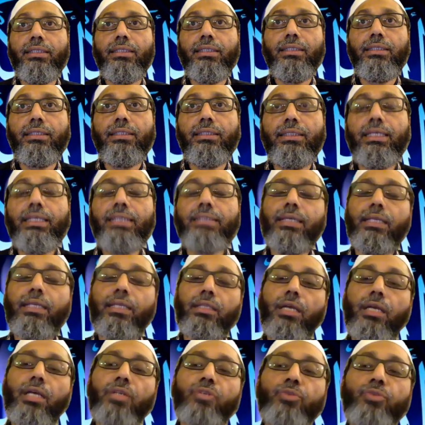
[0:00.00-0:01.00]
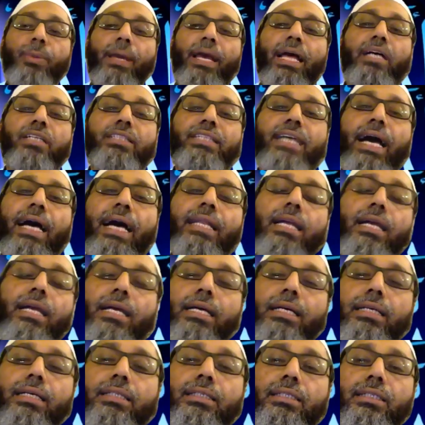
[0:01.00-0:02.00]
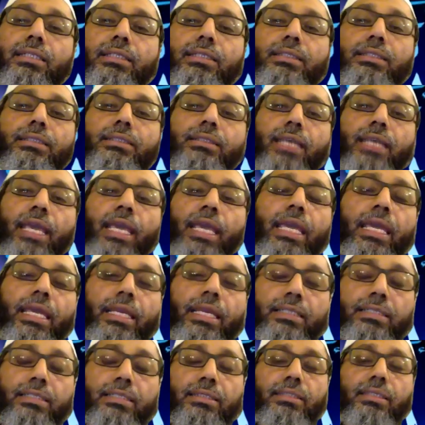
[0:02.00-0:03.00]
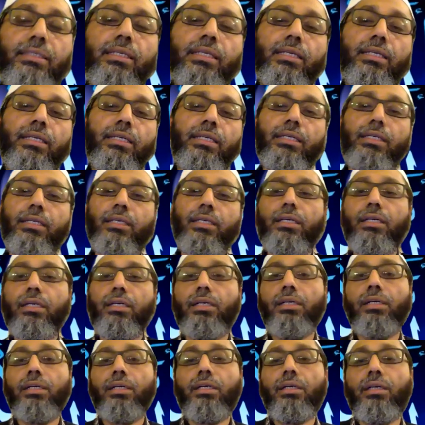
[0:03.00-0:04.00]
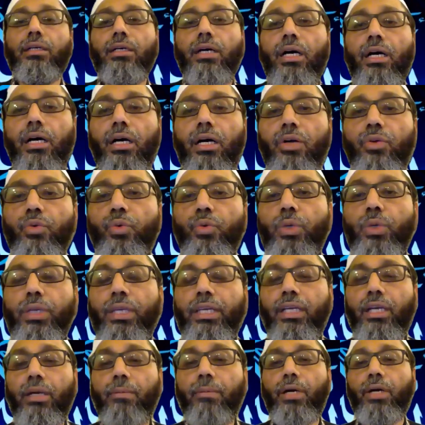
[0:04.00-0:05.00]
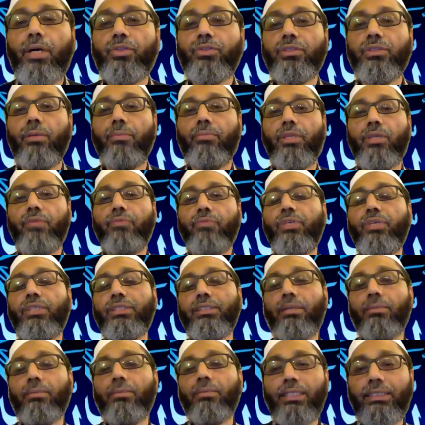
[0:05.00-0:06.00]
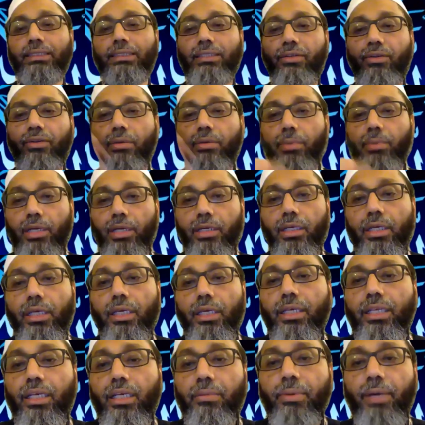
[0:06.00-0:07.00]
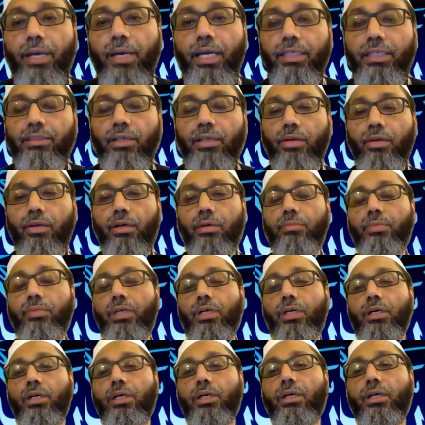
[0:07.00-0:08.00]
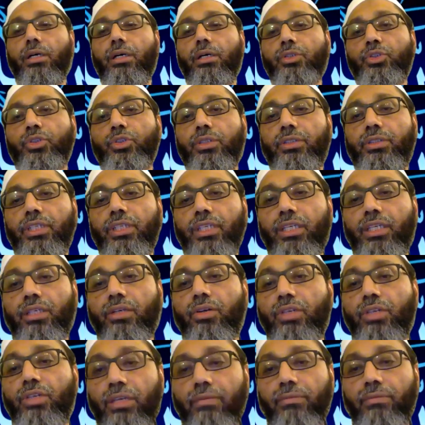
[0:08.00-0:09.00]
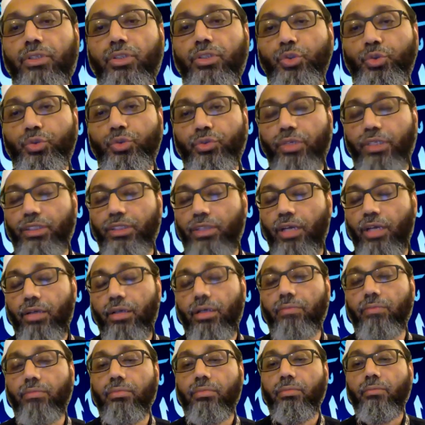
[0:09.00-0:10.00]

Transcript: yes, Allah subhanahu wa ta'ala says a ruling about something. For example, let's say riba. Riba is haram. You're taking or giving usury is haram.